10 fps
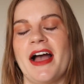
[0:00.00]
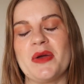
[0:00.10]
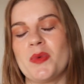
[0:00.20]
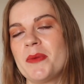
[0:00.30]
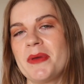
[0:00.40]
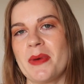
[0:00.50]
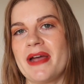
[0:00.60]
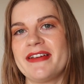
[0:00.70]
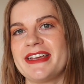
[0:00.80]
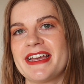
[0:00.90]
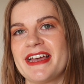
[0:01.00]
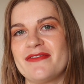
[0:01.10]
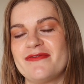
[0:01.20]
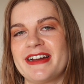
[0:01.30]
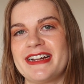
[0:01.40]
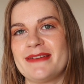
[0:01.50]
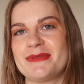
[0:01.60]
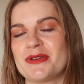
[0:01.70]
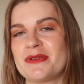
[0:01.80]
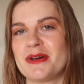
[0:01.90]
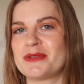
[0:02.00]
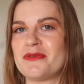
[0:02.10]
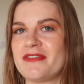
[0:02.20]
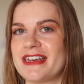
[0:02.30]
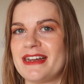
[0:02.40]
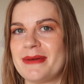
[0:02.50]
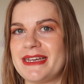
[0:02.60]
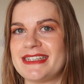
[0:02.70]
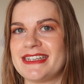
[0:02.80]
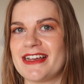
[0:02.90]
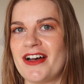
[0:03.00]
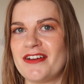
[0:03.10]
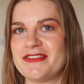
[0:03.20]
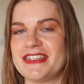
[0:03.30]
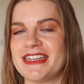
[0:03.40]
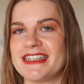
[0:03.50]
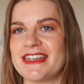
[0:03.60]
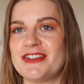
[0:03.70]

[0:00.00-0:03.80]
I won't be wearing red lips on a much more regular basis after this.